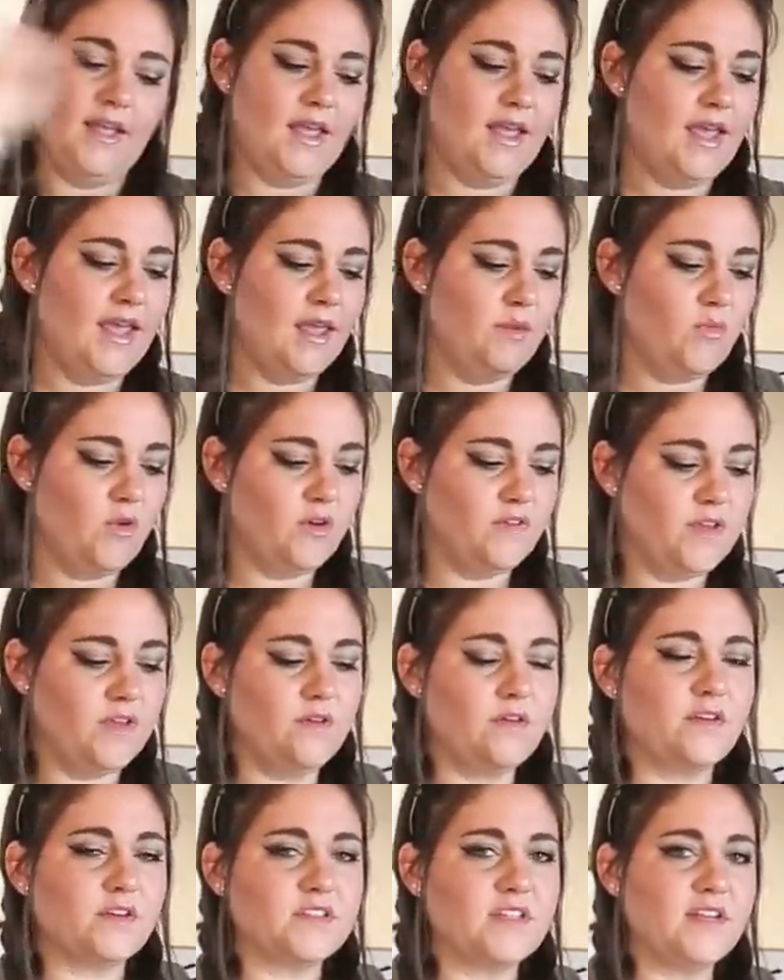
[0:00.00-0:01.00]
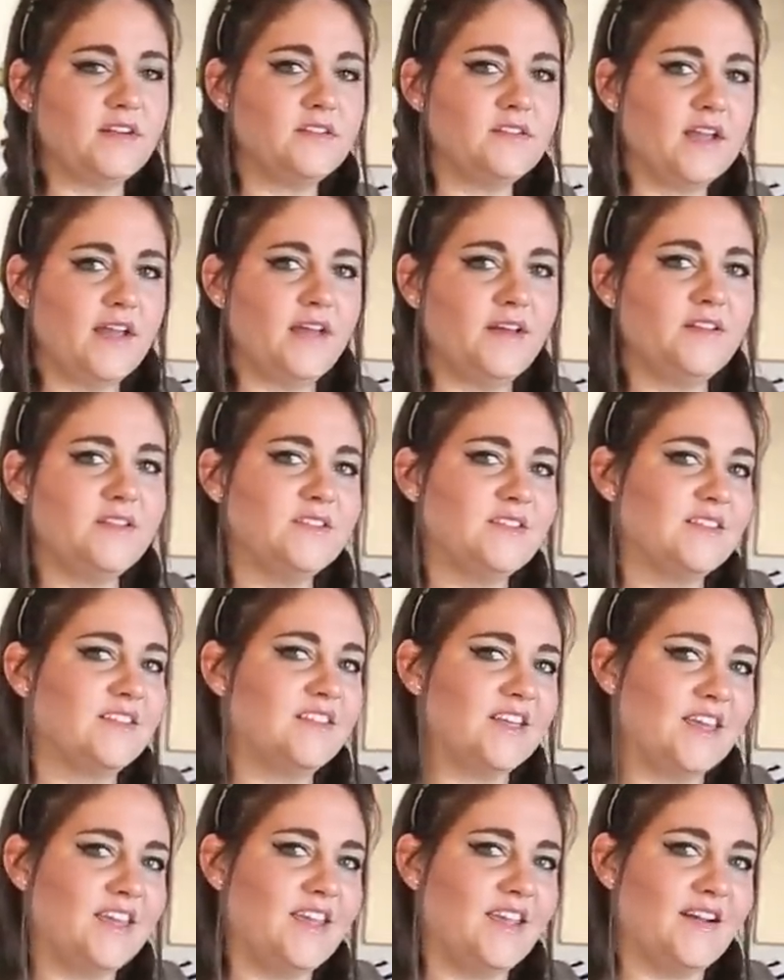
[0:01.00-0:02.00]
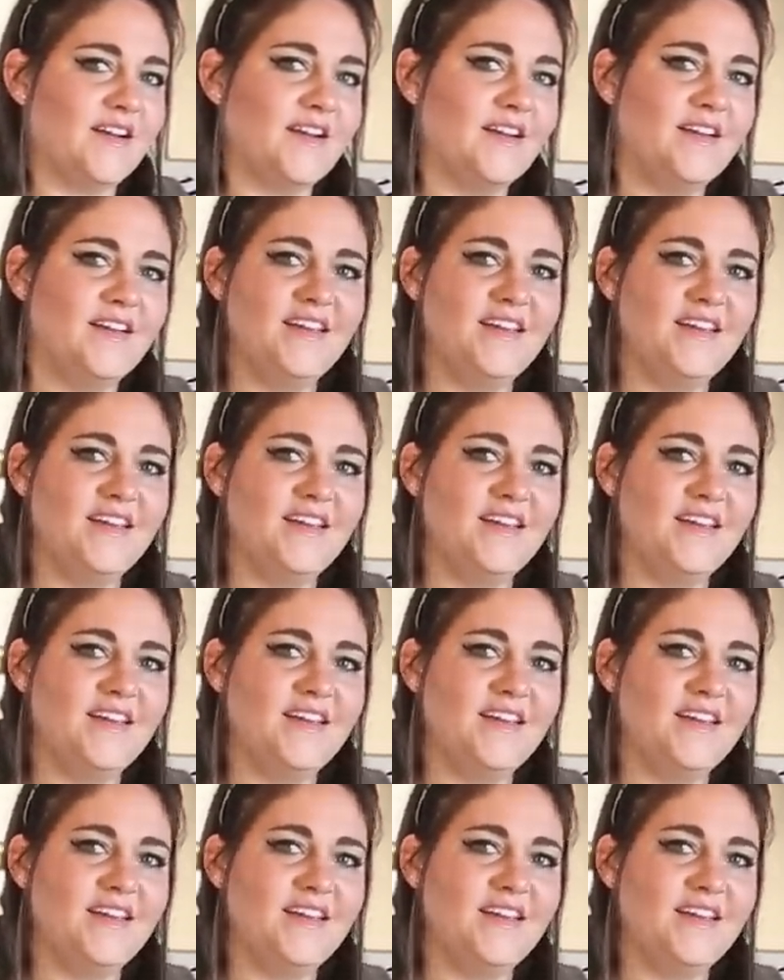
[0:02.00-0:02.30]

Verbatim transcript: And more of Cute Girls Hairstyles, click here.